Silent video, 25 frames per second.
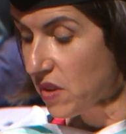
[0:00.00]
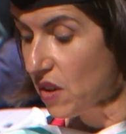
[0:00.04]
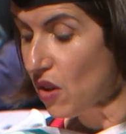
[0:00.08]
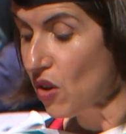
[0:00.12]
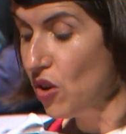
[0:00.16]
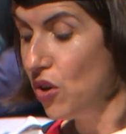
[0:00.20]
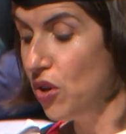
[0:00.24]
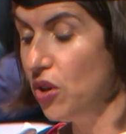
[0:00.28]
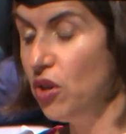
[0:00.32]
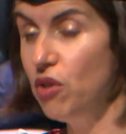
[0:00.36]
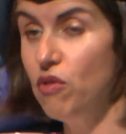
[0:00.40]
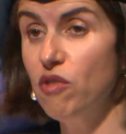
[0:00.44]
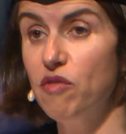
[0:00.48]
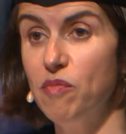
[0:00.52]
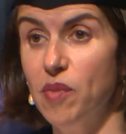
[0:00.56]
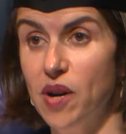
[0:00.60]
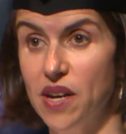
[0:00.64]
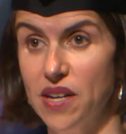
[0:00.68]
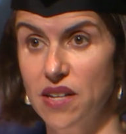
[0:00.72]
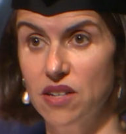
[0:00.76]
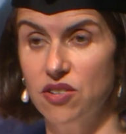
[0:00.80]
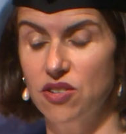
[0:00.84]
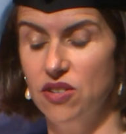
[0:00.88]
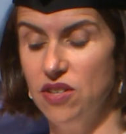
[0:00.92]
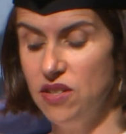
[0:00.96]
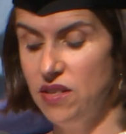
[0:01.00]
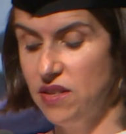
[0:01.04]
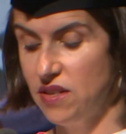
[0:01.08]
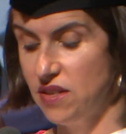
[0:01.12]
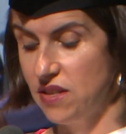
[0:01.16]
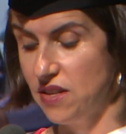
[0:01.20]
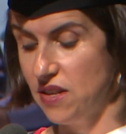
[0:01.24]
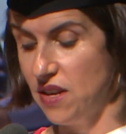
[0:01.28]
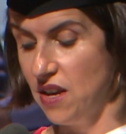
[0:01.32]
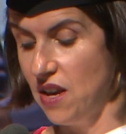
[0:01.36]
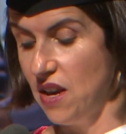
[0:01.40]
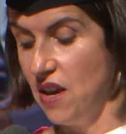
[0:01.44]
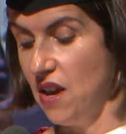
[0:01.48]
who knew of my
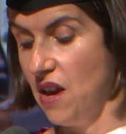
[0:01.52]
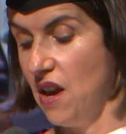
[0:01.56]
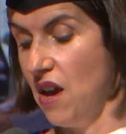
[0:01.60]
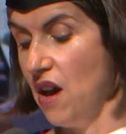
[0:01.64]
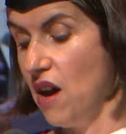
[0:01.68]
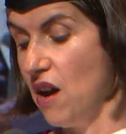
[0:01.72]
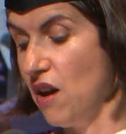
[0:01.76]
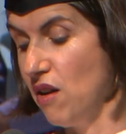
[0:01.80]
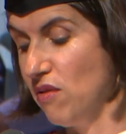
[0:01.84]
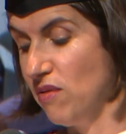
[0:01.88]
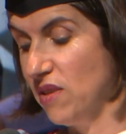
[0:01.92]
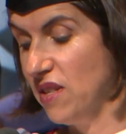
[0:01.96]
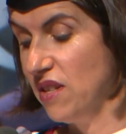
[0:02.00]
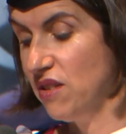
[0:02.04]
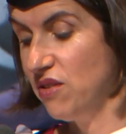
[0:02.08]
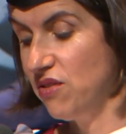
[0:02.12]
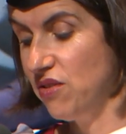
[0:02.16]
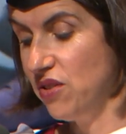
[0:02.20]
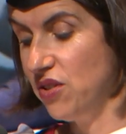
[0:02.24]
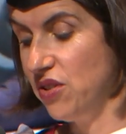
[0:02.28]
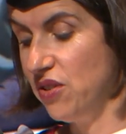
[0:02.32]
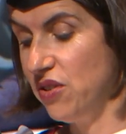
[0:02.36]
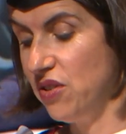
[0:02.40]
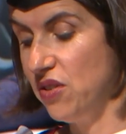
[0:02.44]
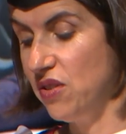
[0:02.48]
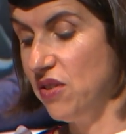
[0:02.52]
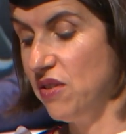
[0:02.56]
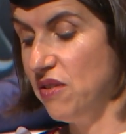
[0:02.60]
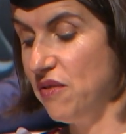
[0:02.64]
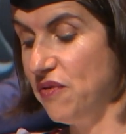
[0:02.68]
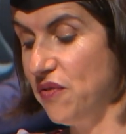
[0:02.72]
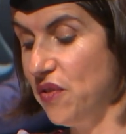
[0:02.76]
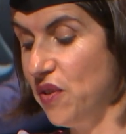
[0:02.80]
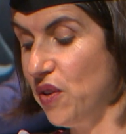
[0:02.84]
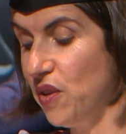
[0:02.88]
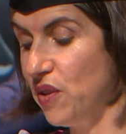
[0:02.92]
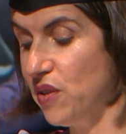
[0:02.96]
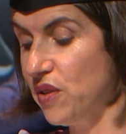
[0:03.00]
interests, I was introduced to the
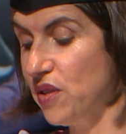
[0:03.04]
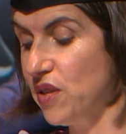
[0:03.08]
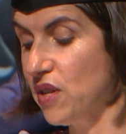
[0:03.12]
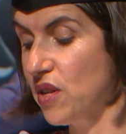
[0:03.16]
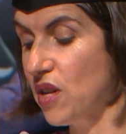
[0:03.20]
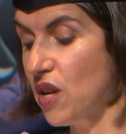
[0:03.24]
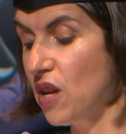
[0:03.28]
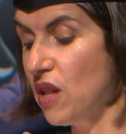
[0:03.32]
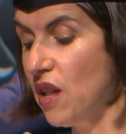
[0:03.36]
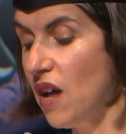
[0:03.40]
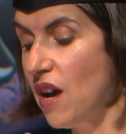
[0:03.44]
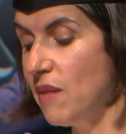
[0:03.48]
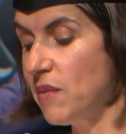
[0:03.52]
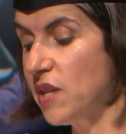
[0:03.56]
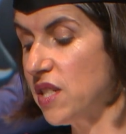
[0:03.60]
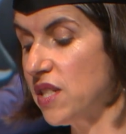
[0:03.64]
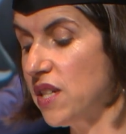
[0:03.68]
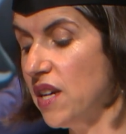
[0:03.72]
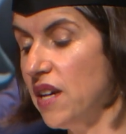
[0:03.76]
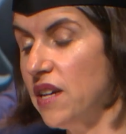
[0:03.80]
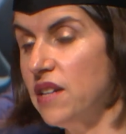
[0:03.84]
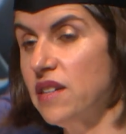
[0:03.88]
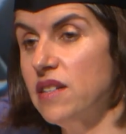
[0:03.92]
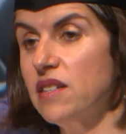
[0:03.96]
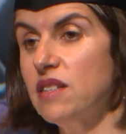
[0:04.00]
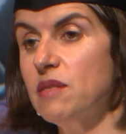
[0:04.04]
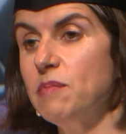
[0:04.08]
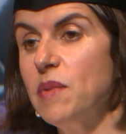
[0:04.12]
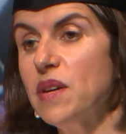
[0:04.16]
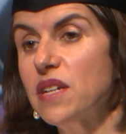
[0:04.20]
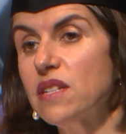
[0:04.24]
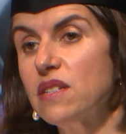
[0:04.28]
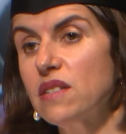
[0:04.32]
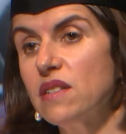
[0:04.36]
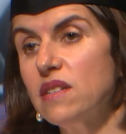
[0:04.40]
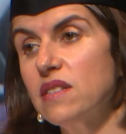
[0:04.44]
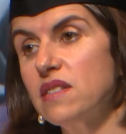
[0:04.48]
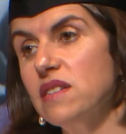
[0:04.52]
first climate change
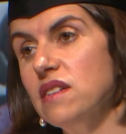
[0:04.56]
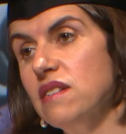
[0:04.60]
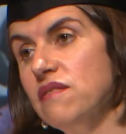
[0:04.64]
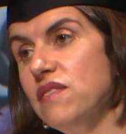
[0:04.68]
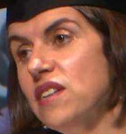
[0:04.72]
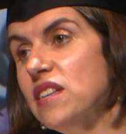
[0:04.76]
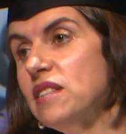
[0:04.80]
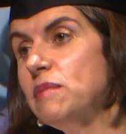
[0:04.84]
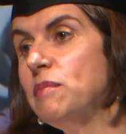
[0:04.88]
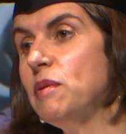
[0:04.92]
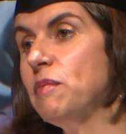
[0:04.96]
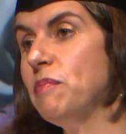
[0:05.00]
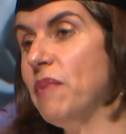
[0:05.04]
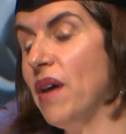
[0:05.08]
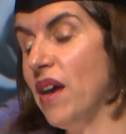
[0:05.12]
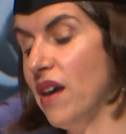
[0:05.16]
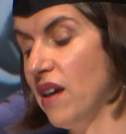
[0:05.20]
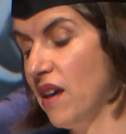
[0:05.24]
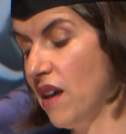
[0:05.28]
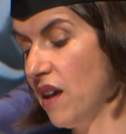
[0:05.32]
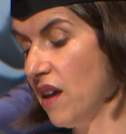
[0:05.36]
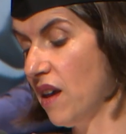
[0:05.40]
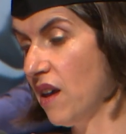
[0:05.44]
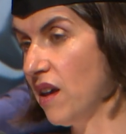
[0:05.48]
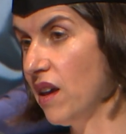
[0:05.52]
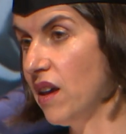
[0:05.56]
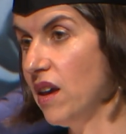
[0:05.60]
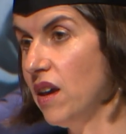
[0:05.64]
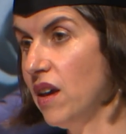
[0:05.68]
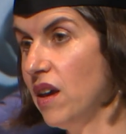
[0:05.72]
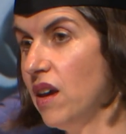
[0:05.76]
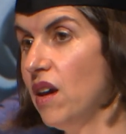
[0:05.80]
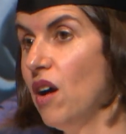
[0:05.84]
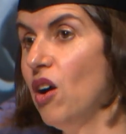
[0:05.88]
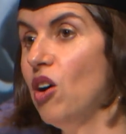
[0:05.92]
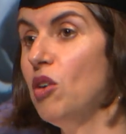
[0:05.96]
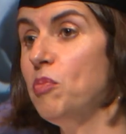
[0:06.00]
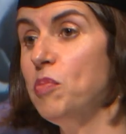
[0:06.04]
specialist investment bank,
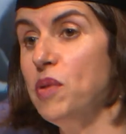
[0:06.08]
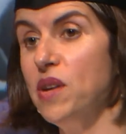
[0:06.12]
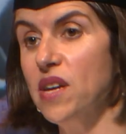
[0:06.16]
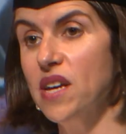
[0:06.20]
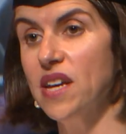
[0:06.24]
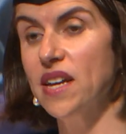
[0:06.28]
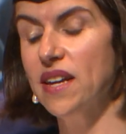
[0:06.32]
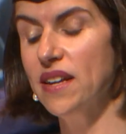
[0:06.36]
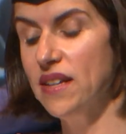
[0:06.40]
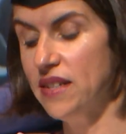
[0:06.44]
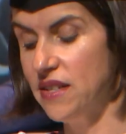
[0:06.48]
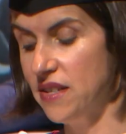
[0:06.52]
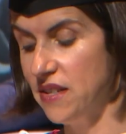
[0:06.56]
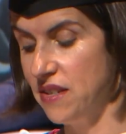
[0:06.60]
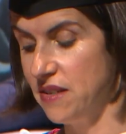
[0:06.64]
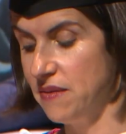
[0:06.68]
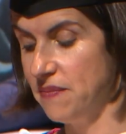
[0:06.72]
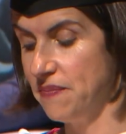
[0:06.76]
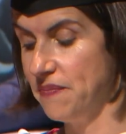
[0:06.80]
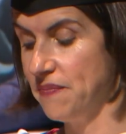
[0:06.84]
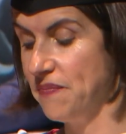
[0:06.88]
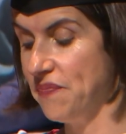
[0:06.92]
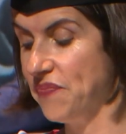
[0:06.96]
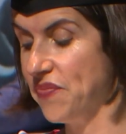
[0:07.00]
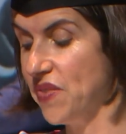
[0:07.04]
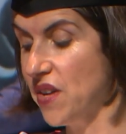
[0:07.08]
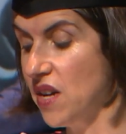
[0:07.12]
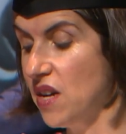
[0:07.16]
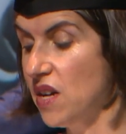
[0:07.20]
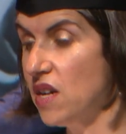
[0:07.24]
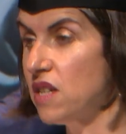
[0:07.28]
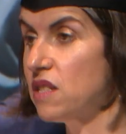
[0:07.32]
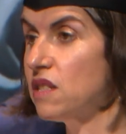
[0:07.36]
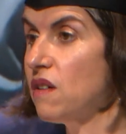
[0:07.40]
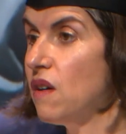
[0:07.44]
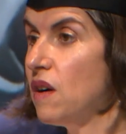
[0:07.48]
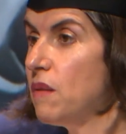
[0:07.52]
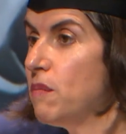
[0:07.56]
opening in London.
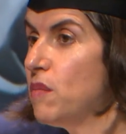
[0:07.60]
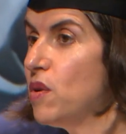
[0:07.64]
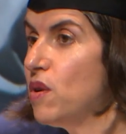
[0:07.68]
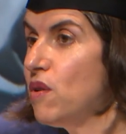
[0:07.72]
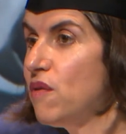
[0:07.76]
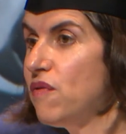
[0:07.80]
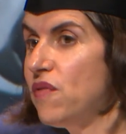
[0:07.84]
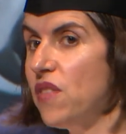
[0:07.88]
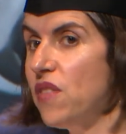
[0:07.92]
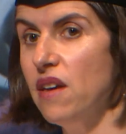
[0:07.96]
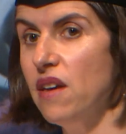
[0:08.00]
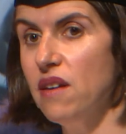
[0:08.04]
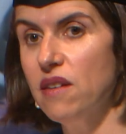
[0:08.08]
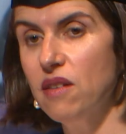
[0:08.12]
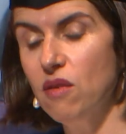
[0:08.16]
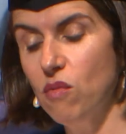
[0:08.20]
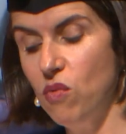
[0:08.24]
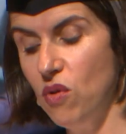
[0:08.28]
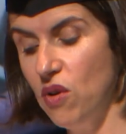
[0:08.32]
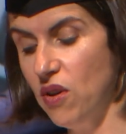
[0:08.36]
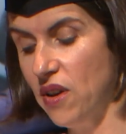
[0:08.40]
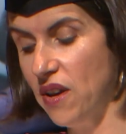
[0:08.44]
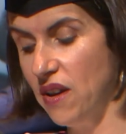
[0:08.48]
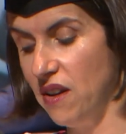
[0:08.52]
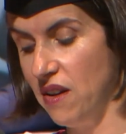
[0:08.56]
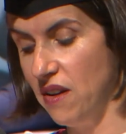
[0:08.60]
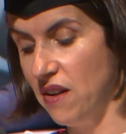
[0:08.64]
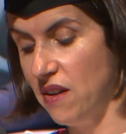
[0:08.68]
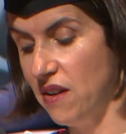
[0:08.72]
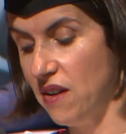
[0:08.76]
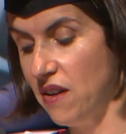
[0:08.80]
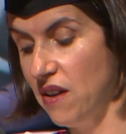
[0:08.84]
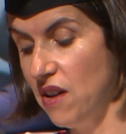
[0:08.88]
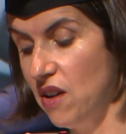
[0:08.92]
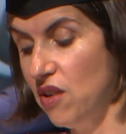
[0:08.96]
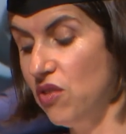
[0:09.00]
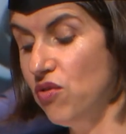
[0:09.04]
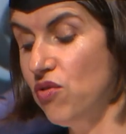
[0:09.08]
So I moved to work in it,
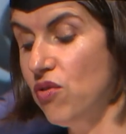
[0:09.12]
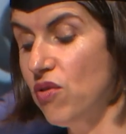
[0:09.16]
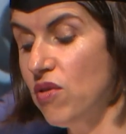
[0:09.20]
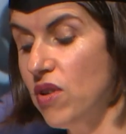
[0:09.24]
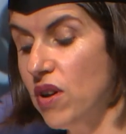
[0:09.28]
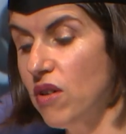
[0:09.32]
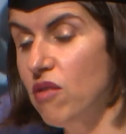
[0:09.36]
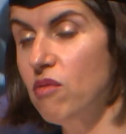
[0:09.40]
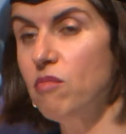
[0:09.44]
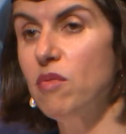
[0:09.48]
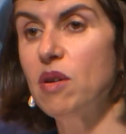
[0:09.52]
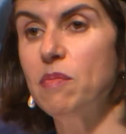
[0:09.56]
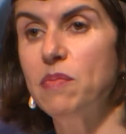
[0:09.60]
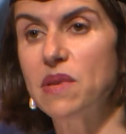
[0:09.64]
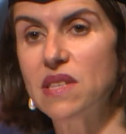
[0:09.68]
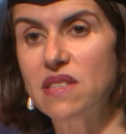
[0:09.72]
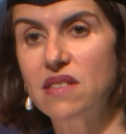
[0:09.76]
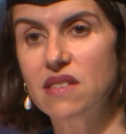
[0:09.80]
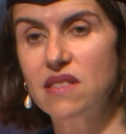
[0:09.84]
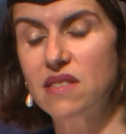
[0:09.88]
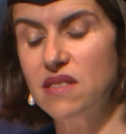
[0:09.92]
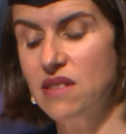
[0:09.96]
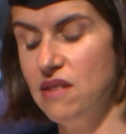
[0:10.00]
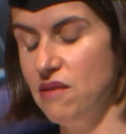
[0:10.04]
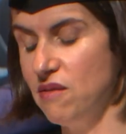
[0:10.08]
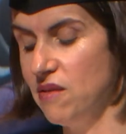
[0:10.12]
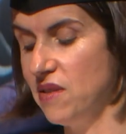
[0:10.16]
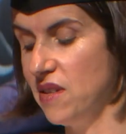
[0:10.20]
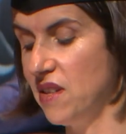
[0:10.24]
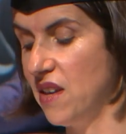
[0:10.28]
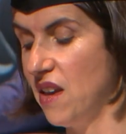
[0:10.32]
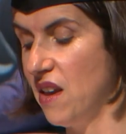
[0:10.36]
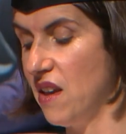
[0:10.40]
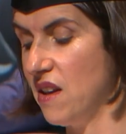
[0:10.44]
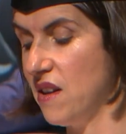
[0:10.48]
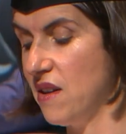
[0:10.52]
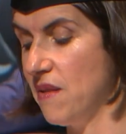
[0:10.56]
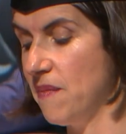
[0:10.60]
drawing on my business skills
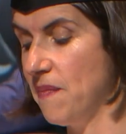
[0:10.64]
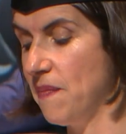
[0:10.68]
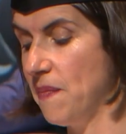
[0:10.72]
again.